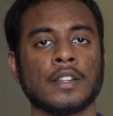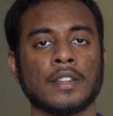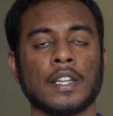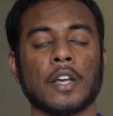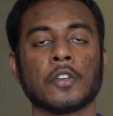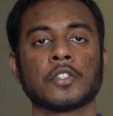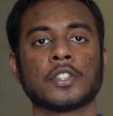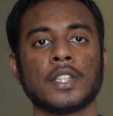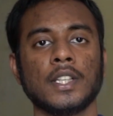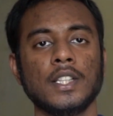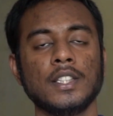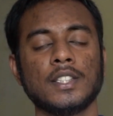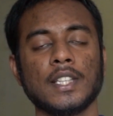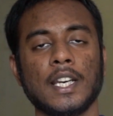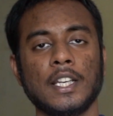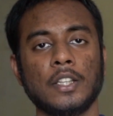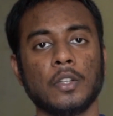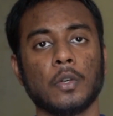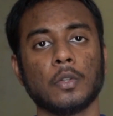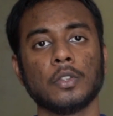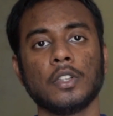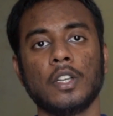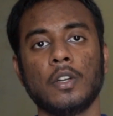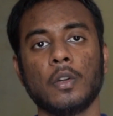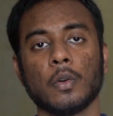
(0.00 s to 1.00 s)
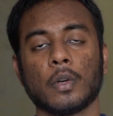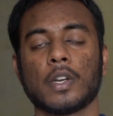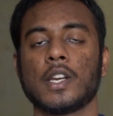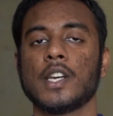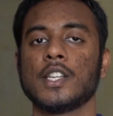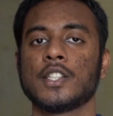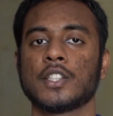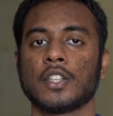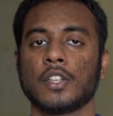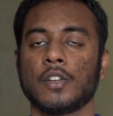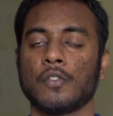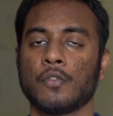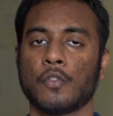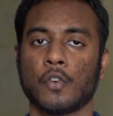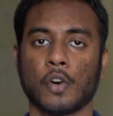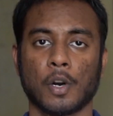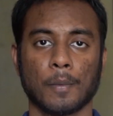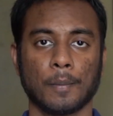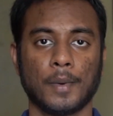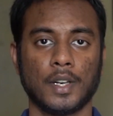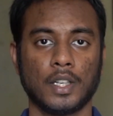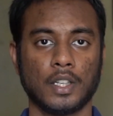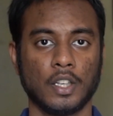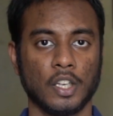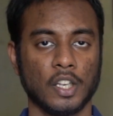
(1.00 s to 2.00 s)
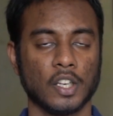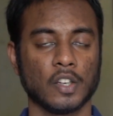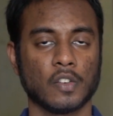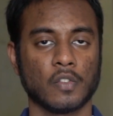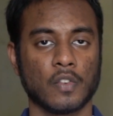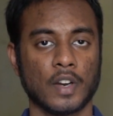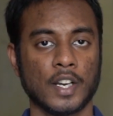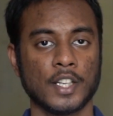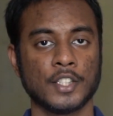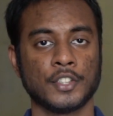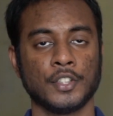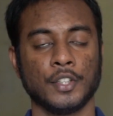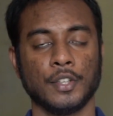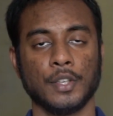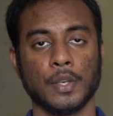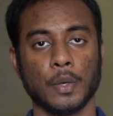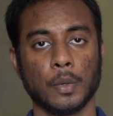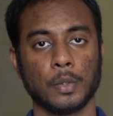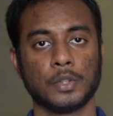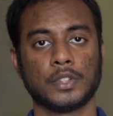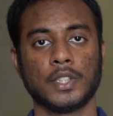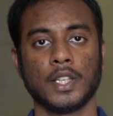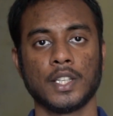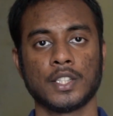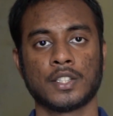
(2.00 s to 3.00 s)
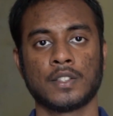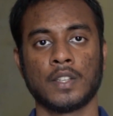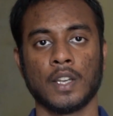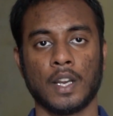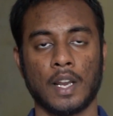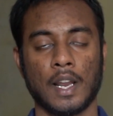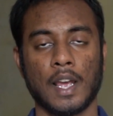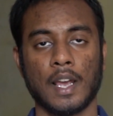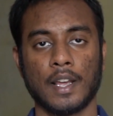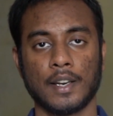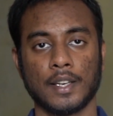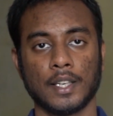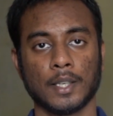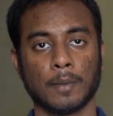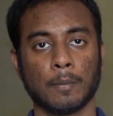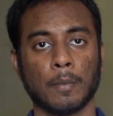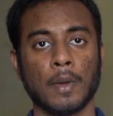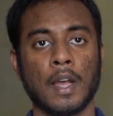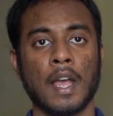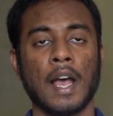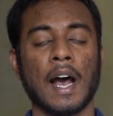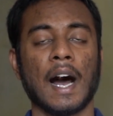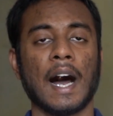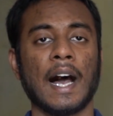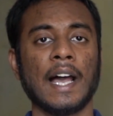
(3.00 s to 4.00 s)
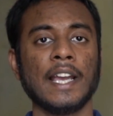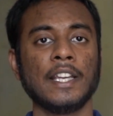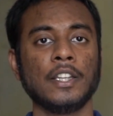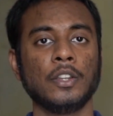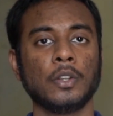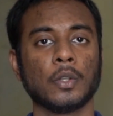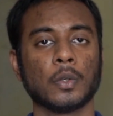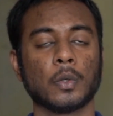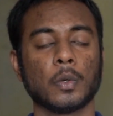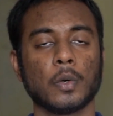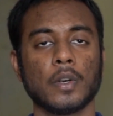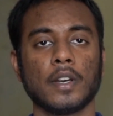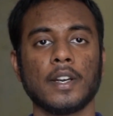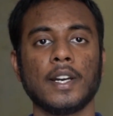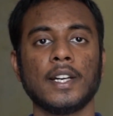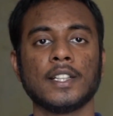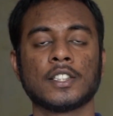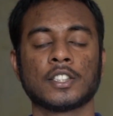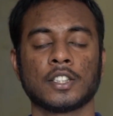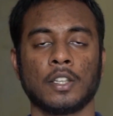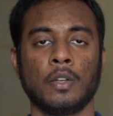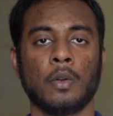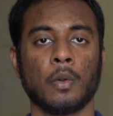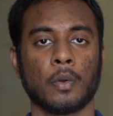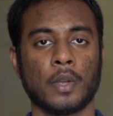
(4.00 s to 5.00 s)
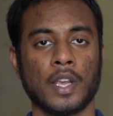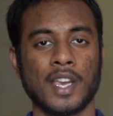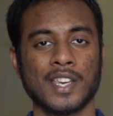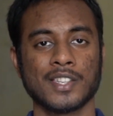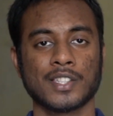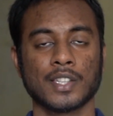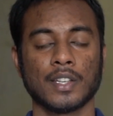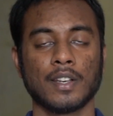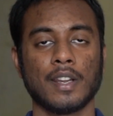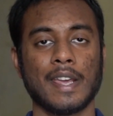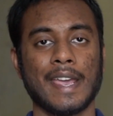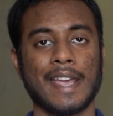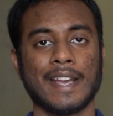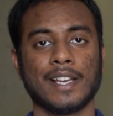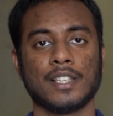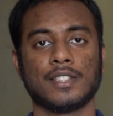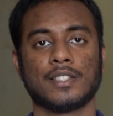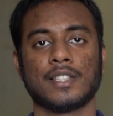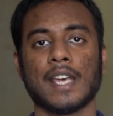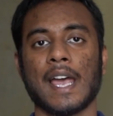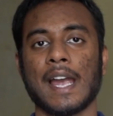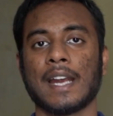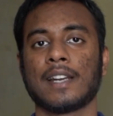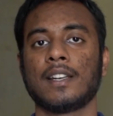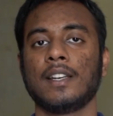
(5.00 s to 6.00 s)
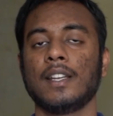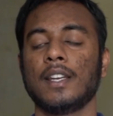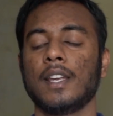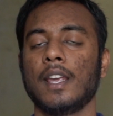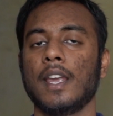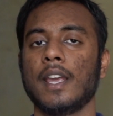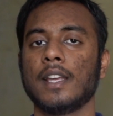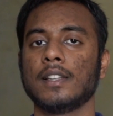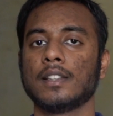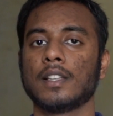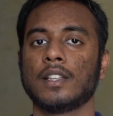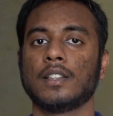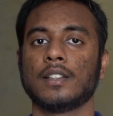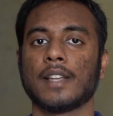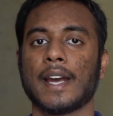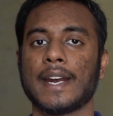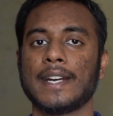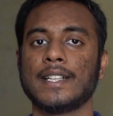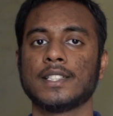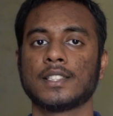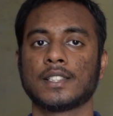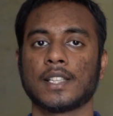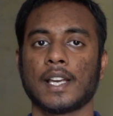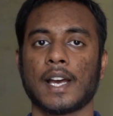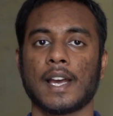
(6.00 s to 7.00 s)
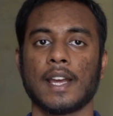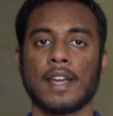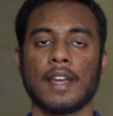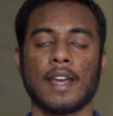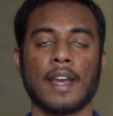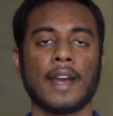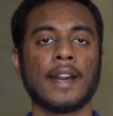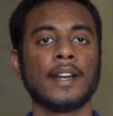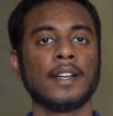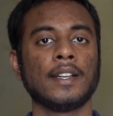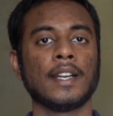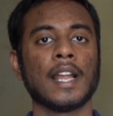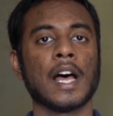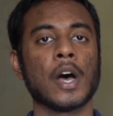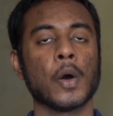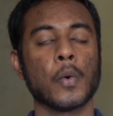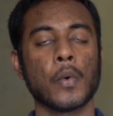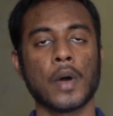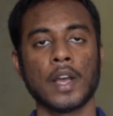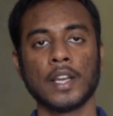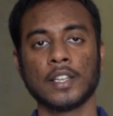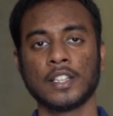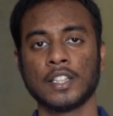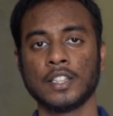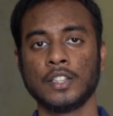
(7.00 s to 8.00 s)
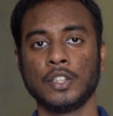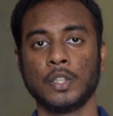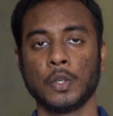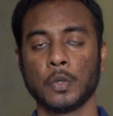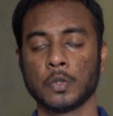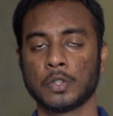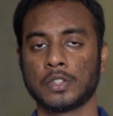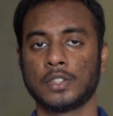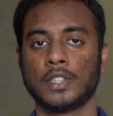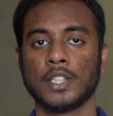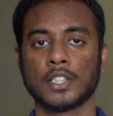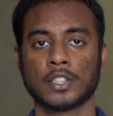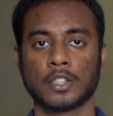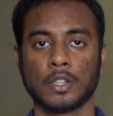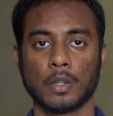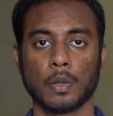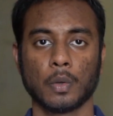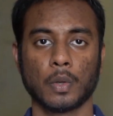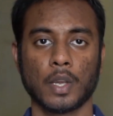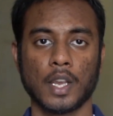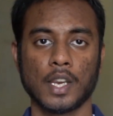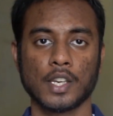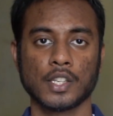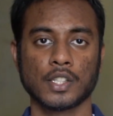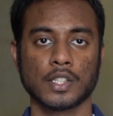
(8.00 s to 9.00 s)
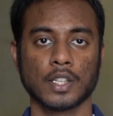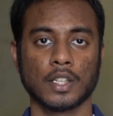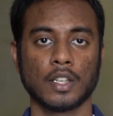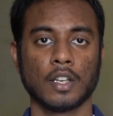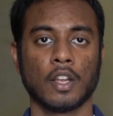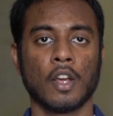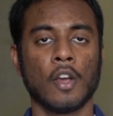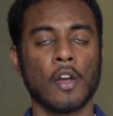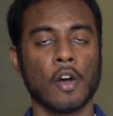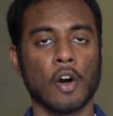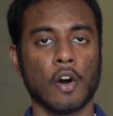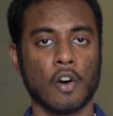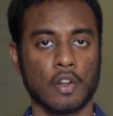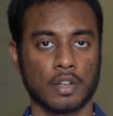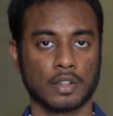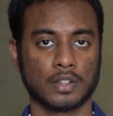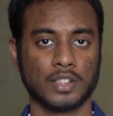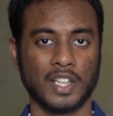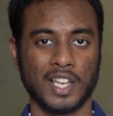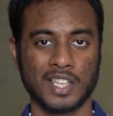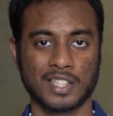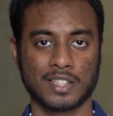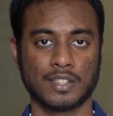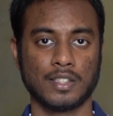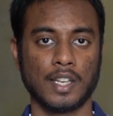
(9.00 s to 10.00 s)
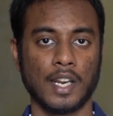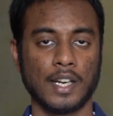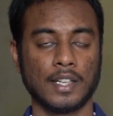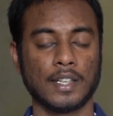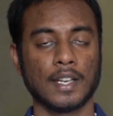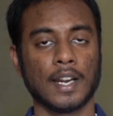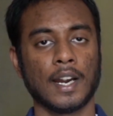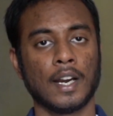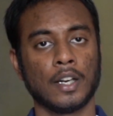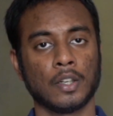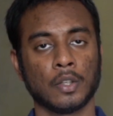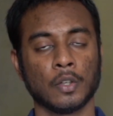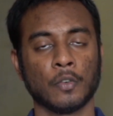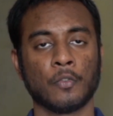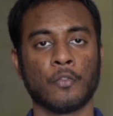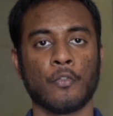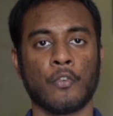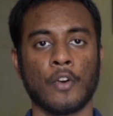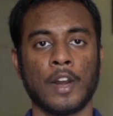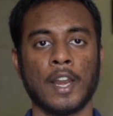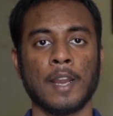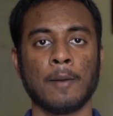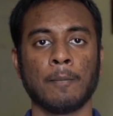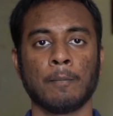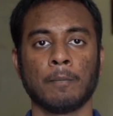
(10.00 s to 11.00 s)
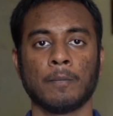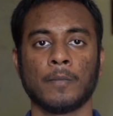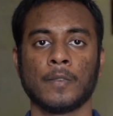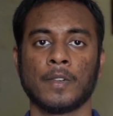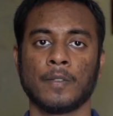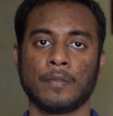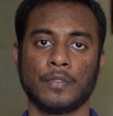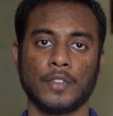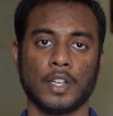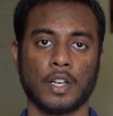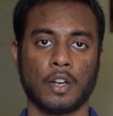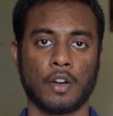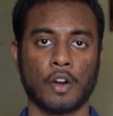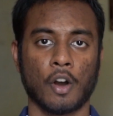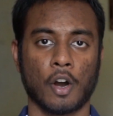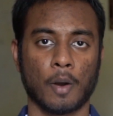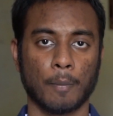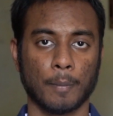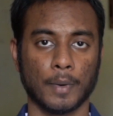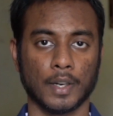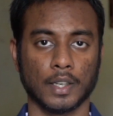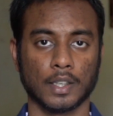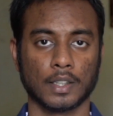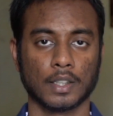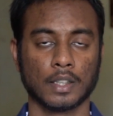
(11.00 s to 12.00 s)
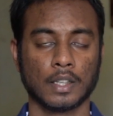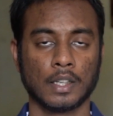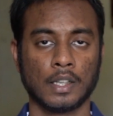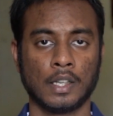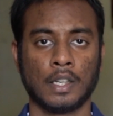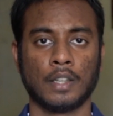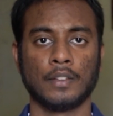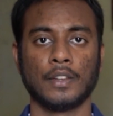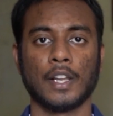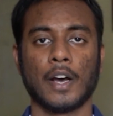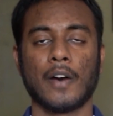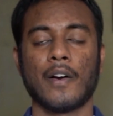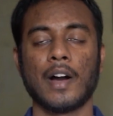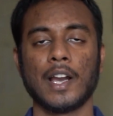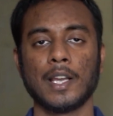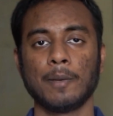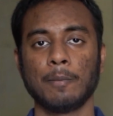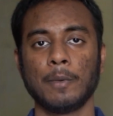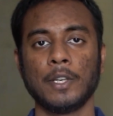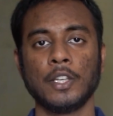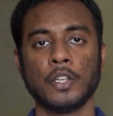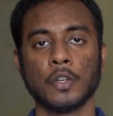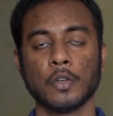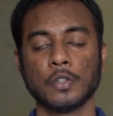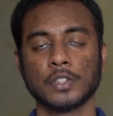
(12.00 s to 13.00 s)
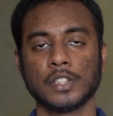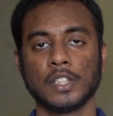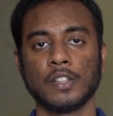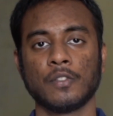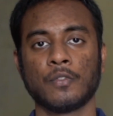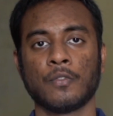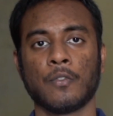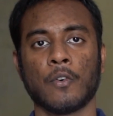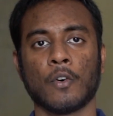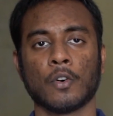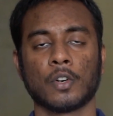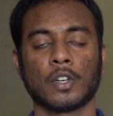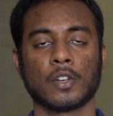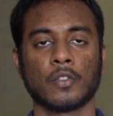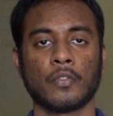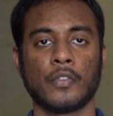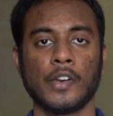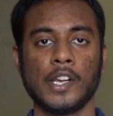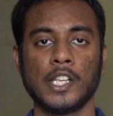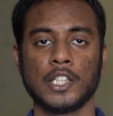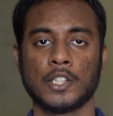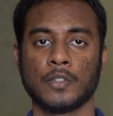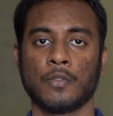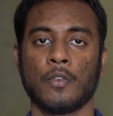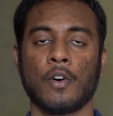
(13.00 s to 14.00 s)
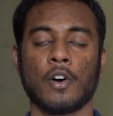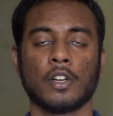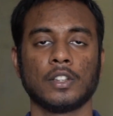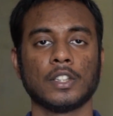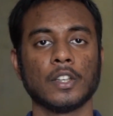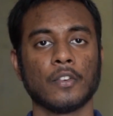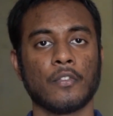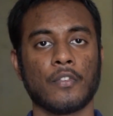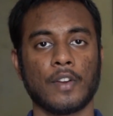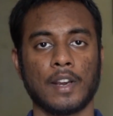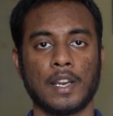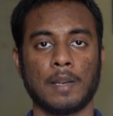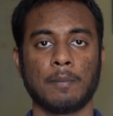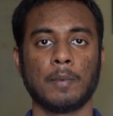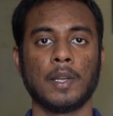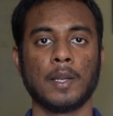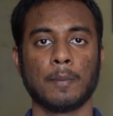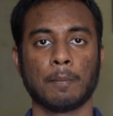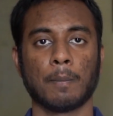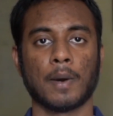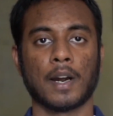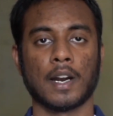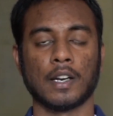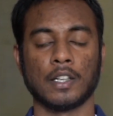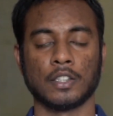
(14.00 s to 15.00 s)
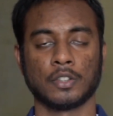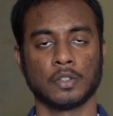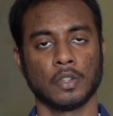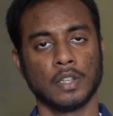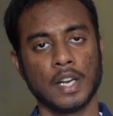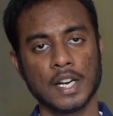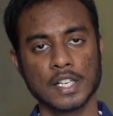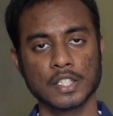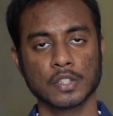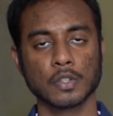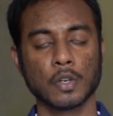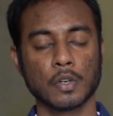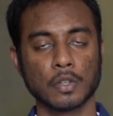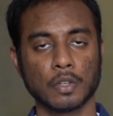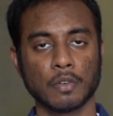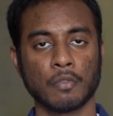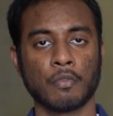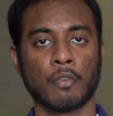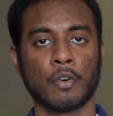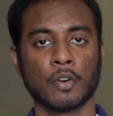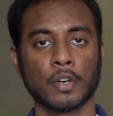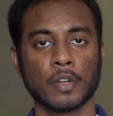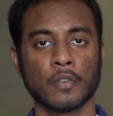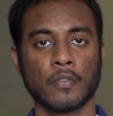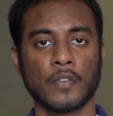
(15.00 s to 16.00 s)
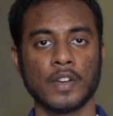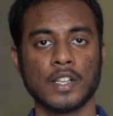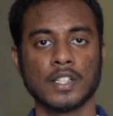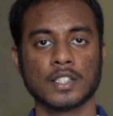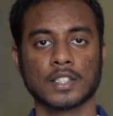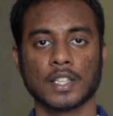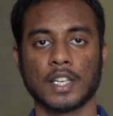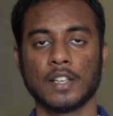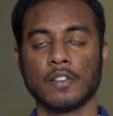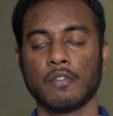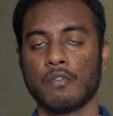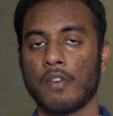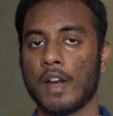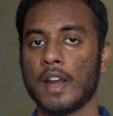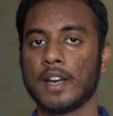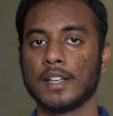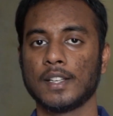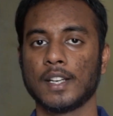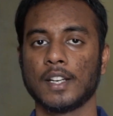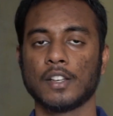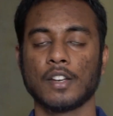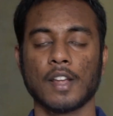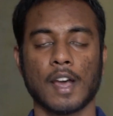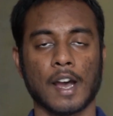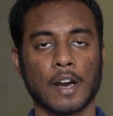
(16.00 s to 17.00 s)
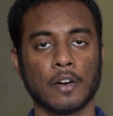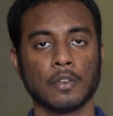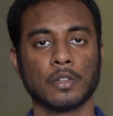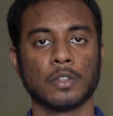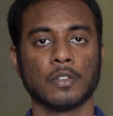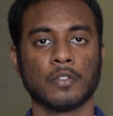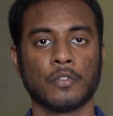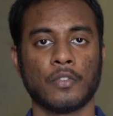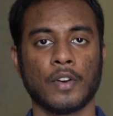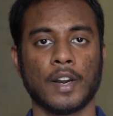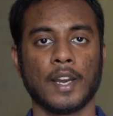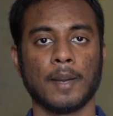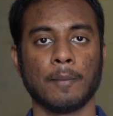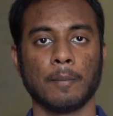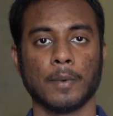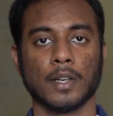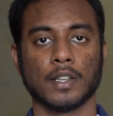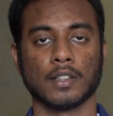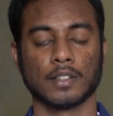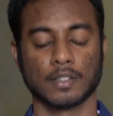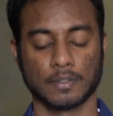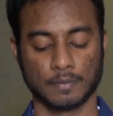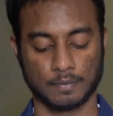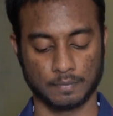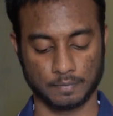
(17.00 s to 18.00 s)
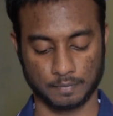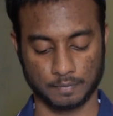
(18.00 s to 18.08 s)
Now since I know the location of Comet Neowise using Stellarium, I know its location exactly in the night sky, and now I can use this location or this data to frame the comet. Now I'll be using photopills for the framing part. So let's go to photopills and find out how to frame it.